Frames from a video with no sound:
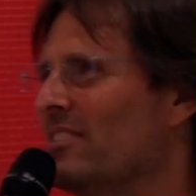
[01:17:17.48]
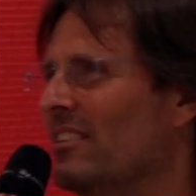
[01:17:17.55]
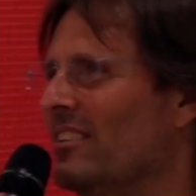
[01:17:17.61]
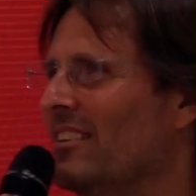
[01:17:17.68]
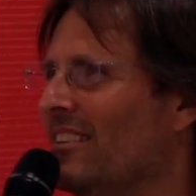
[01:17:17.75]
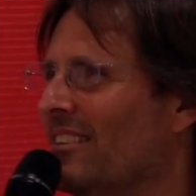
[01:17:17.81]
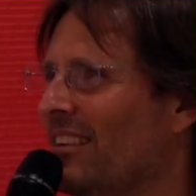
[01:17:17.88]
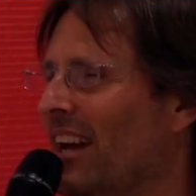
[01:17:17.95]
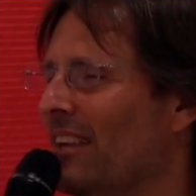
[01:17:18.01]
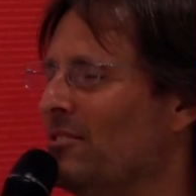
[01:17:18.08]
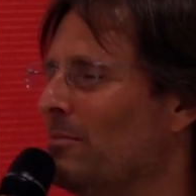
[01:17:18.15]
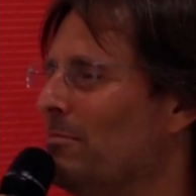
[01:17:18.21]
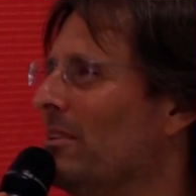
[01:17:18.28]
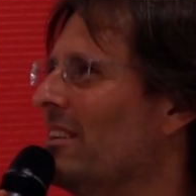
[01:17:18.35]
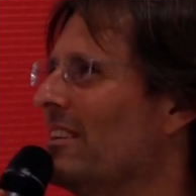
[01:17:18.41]
a
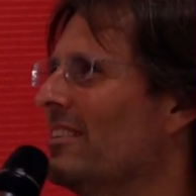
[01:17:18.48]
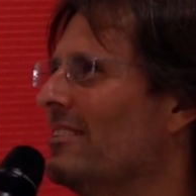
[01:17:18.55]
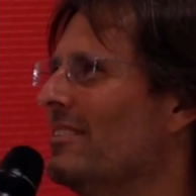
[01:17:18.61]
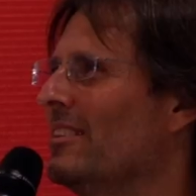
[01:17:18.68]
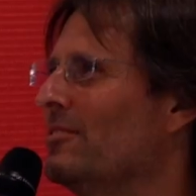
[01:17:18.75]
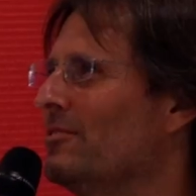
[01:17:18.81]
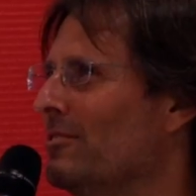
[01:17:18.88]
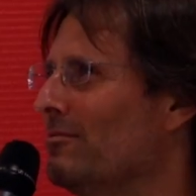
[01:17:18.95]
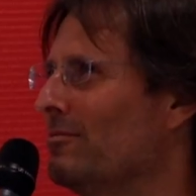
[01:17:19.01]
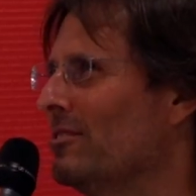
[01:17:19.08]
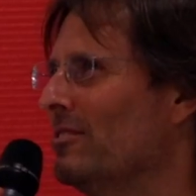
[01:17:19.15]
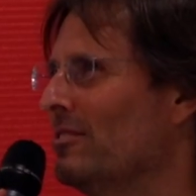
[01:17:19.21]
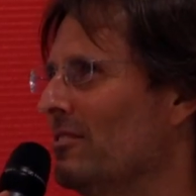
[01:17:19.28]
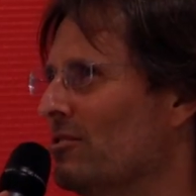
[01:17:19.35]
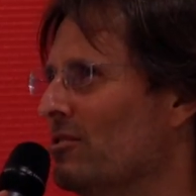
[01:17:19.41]
big issue for
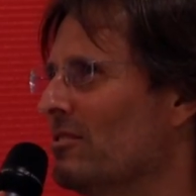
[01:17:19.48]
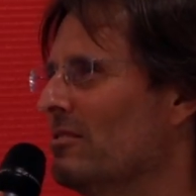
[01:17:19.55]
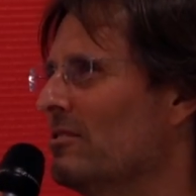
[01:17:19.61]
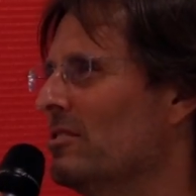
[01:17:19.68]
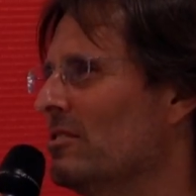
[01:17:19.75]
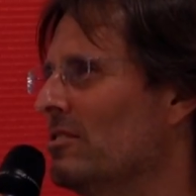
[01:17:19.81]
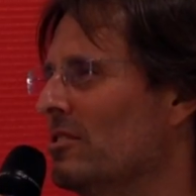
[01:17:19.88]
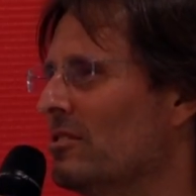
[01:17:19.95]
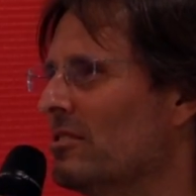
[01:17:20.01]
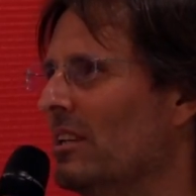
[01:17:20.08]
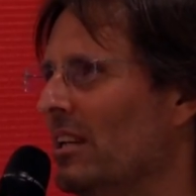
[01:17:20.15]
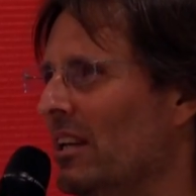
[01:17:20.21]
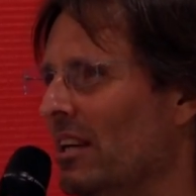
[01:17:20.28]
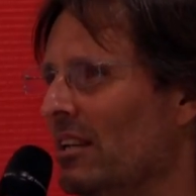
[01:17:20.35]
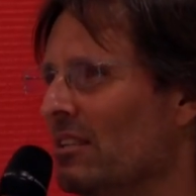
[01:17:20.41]
you to just
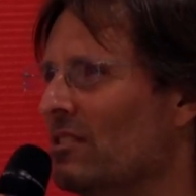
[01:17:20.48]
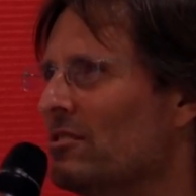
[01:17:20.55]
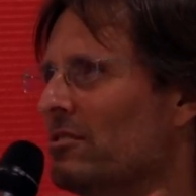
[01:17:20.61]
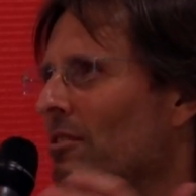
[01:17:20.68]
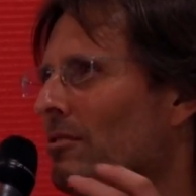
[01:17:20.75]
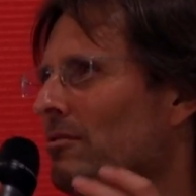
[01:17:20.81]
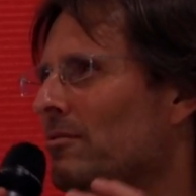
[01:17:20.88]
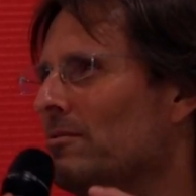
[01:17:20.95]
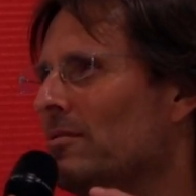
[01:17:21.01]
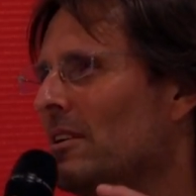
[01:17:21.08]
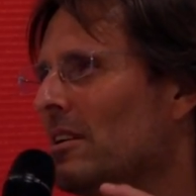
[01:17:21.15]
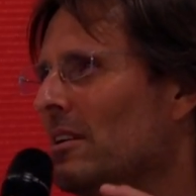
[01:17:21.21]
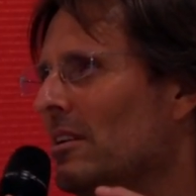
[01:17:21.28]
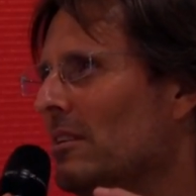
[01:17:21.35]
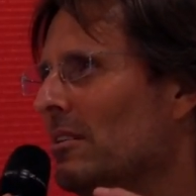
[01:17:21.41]
let yourself
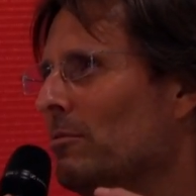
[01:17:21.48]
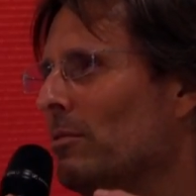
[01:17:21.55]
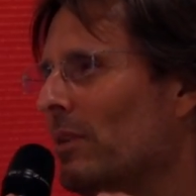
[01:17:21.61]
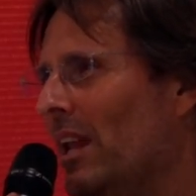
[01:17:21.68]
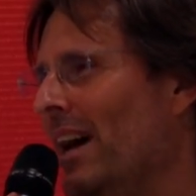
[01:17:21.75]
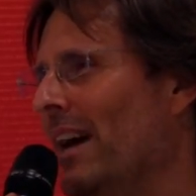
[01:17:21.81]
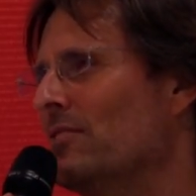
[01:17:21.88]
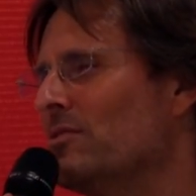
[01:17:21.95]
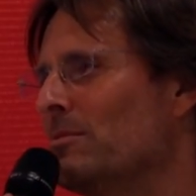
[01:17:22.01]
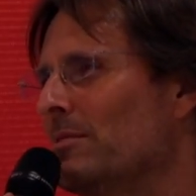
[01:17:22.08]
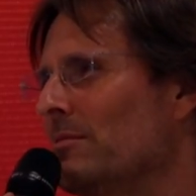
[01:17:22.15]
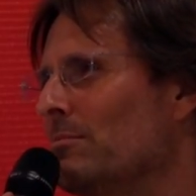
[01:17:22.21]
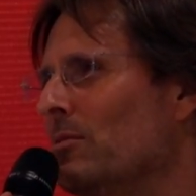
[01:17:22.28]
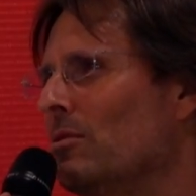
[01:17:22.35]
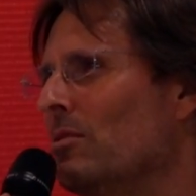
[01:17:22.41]
relax a bit
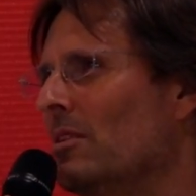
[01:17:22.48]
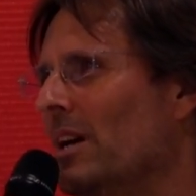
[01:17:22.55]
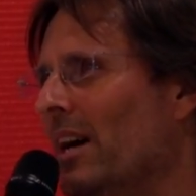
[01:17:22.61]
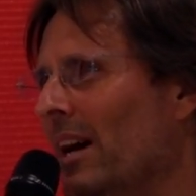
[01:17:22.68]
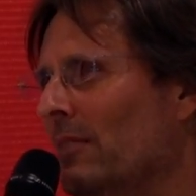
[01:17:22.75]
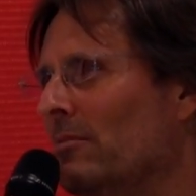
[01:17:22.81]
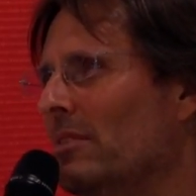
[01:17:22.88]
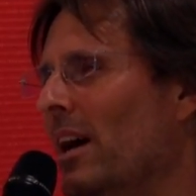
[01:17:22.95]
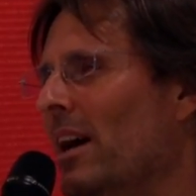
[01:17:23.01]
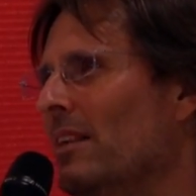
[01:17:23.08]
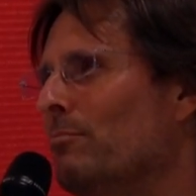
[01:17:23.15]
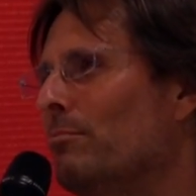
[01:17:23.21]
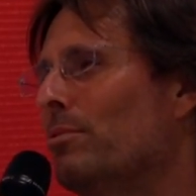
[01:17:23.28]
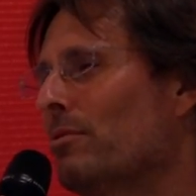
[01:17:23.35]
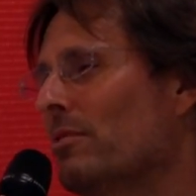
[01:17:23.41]
more
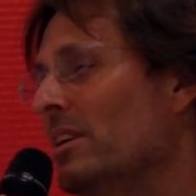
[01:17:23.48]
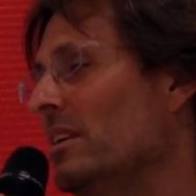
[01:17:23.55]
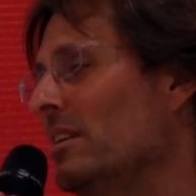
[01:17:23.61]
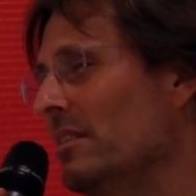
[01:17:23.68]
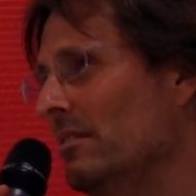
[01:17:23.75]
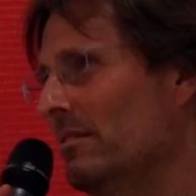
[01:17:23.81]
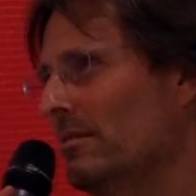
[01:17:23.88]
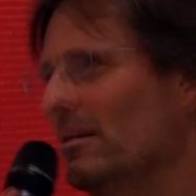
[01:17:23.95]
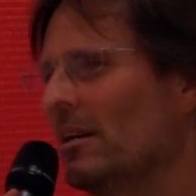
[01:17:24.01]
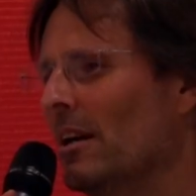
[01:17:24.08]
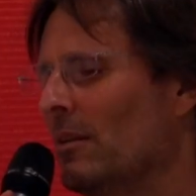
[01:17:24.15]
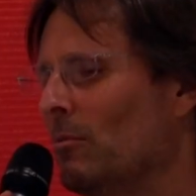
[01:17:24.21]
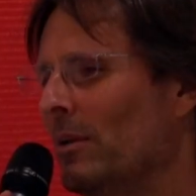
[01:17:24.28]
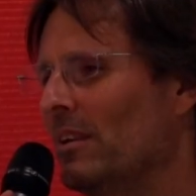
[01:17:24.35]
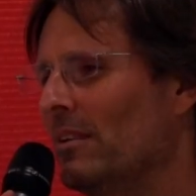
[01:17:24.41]
and breathe.
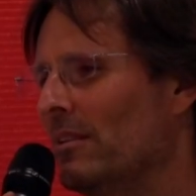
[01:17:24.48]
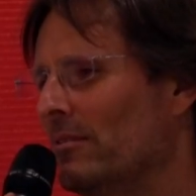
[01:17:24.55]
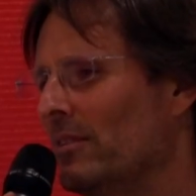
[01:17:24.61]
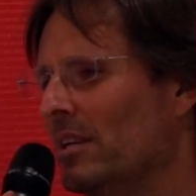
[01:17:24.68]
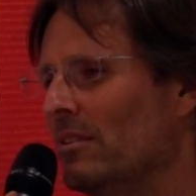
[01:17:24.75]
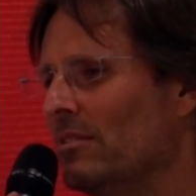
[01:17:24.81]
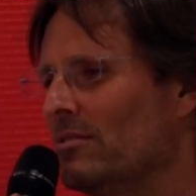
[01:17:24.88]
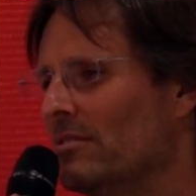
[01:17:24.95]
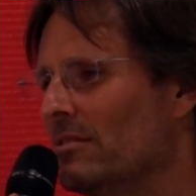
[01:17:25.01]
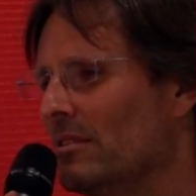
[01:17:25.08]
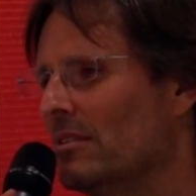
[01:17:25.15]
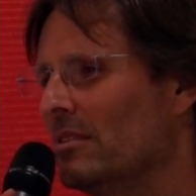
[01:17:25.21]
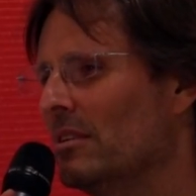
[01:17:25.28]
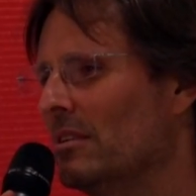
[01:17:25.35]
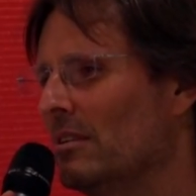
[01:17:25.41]
And one of the things
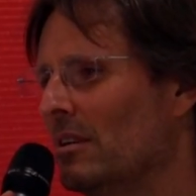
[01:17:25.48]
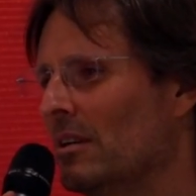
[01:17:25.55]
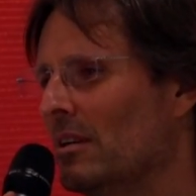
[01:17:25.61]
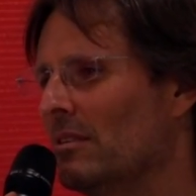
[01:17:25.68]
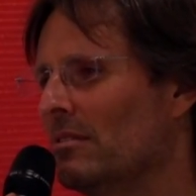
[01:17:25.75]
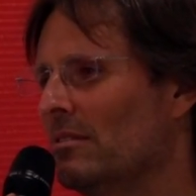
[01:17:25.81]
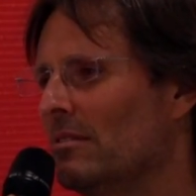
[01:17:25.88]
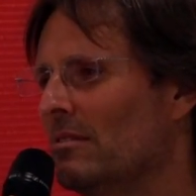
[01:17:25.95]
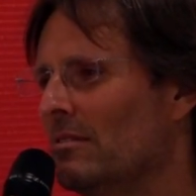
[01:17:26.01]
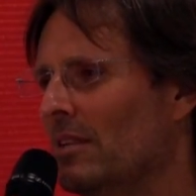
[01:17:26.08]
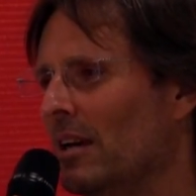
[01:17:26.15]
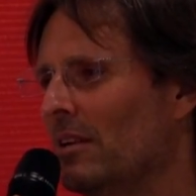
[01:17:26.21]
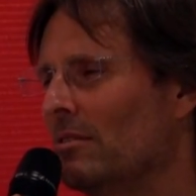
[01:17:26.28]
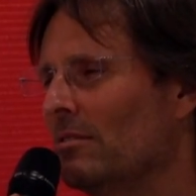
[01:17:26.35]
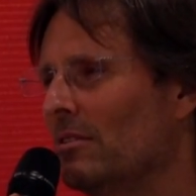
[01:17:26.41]

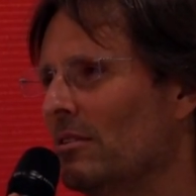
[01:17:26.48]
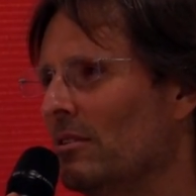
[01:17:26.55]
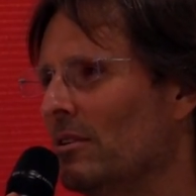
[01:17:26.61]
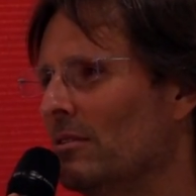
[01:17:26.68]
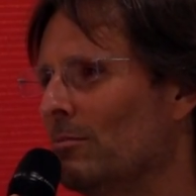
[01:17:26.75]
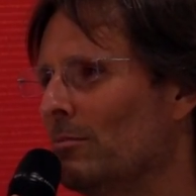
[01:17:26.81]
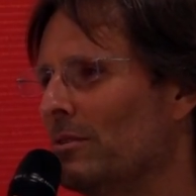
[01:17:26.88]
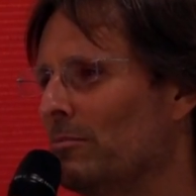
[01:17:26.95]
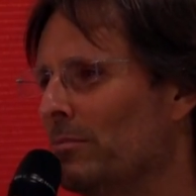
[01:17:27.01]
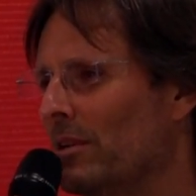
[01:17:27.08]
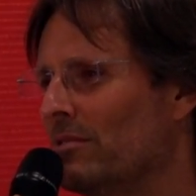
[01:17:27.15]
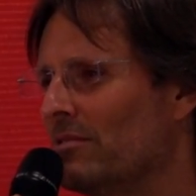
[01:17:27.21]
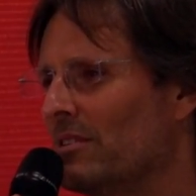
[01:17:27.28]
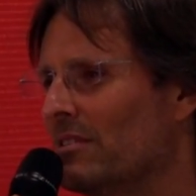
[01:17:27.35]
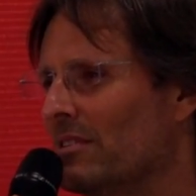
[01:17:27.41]
that you learn when
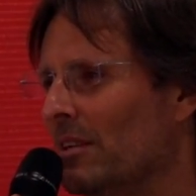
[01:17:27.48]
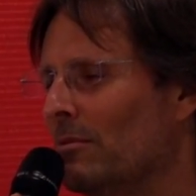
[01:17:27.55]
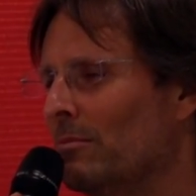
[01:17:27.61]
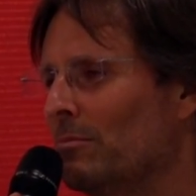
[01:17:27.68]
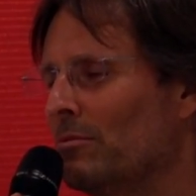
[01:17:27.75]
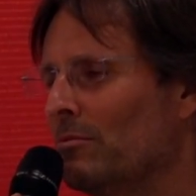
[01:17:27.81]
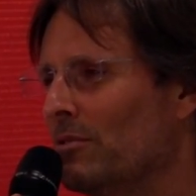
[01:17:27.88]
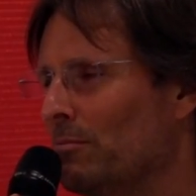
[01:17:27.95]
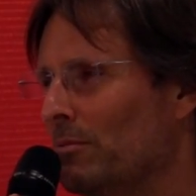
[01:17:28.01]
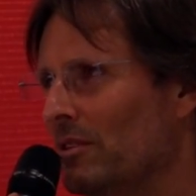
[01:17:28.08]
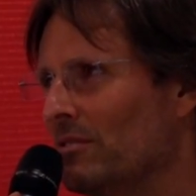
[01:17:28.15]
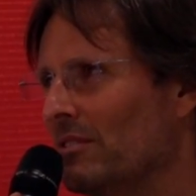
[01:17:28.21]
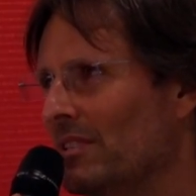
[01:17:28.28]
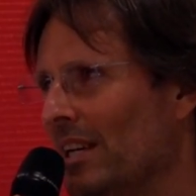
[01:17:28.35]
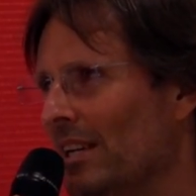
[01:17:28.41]
presentation
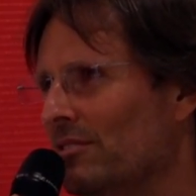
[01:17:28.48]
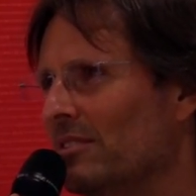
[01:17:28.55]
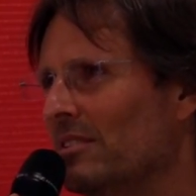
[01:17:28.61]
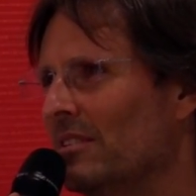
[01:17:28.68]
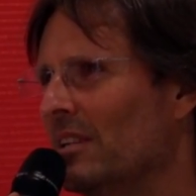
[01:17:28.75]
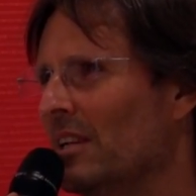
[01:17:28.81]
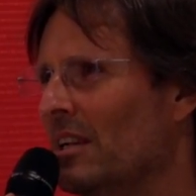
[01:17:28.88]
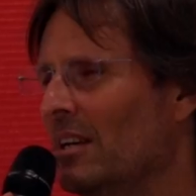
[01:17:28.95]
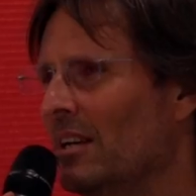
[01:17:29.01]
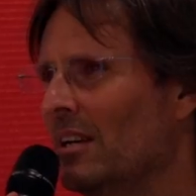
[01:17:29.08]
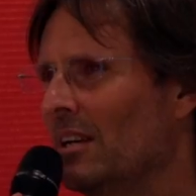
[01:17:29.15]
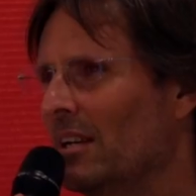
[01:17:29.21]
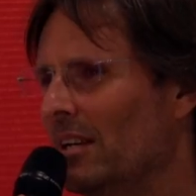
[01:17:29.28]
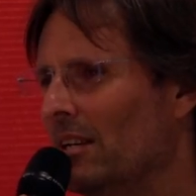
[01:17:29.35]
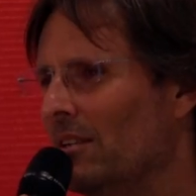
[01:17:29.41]
mm-hmm.
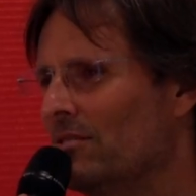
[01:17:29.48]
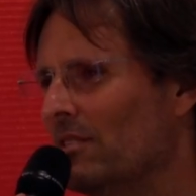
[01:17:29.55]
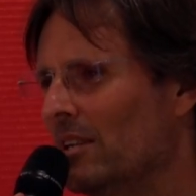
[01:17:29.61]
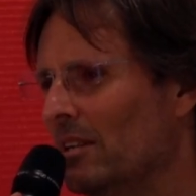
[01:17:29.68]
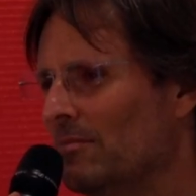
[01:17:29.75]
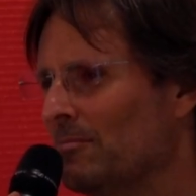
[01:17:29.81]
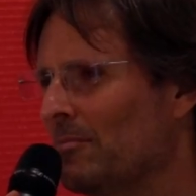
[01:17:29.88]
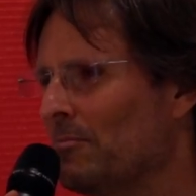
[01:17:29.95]
is that